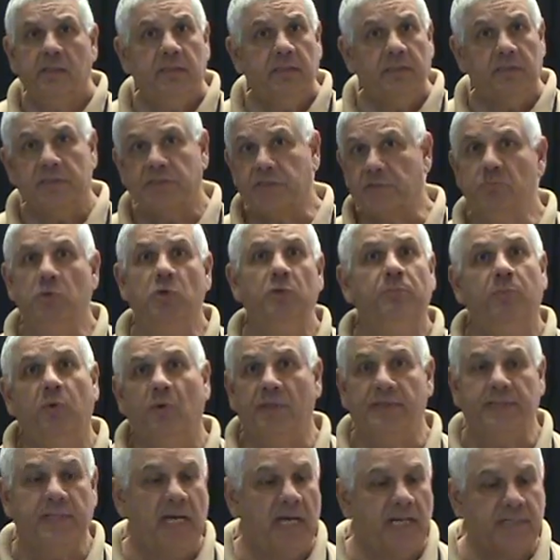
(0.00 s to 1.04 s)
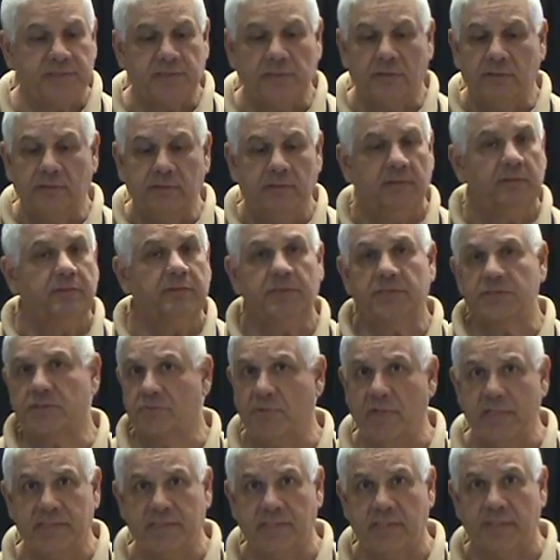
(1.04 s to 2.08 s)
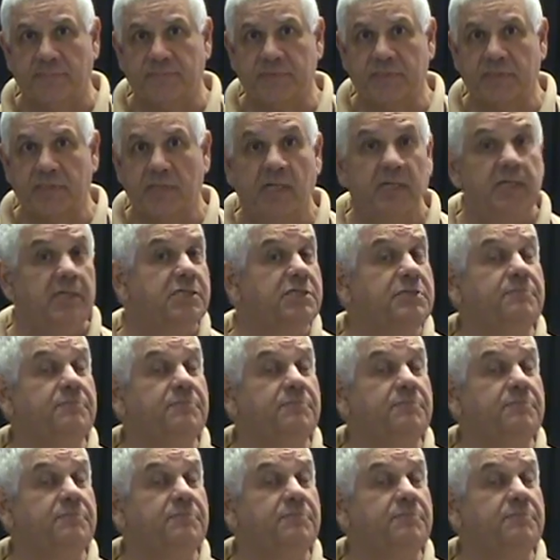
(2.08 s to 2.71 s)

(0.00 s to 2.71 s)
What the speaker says: Smooth-bore nozzle, straight tips.